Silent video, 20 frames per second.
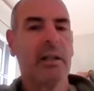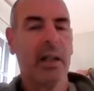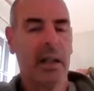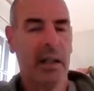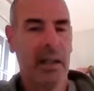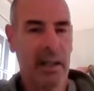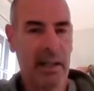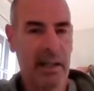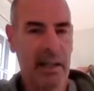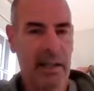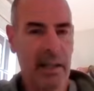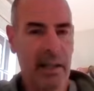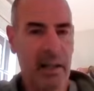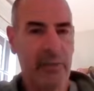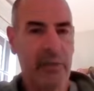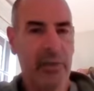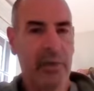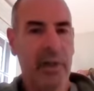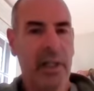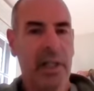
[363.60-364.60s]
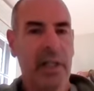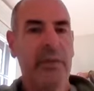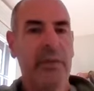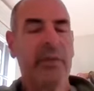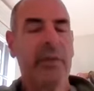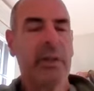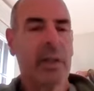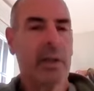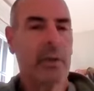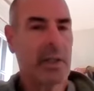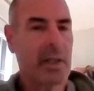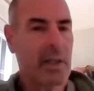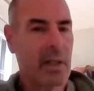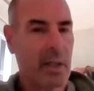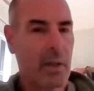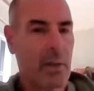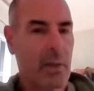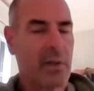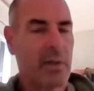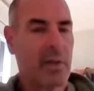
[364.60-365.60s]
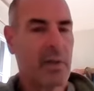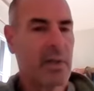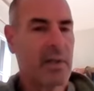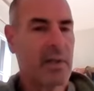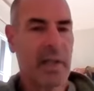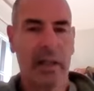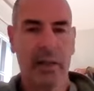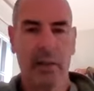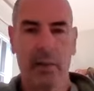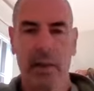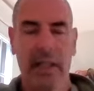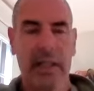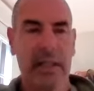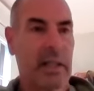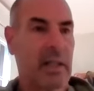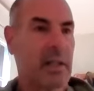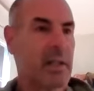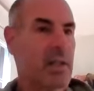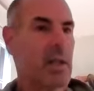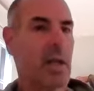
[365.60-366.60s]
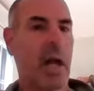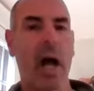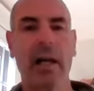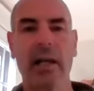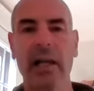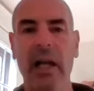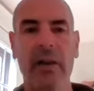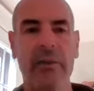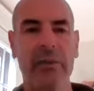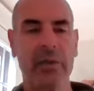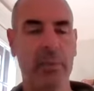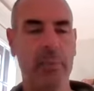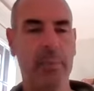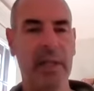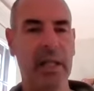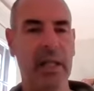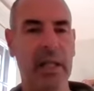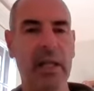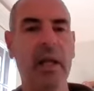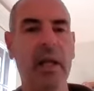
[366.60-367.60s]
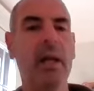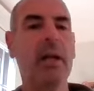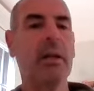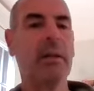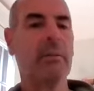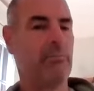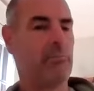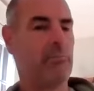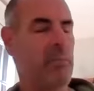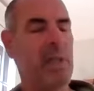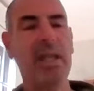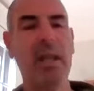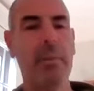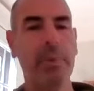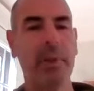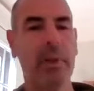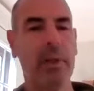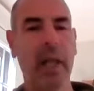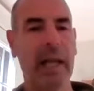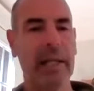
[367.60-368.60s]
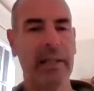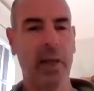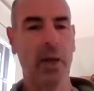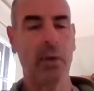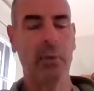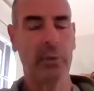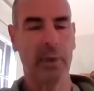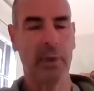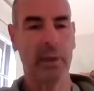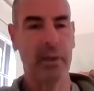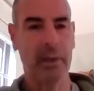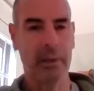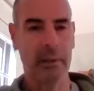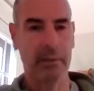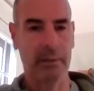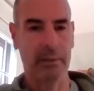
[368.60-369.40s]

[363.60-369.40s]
that it is liver, even though it's close to the center. It does not have to be nipple line only.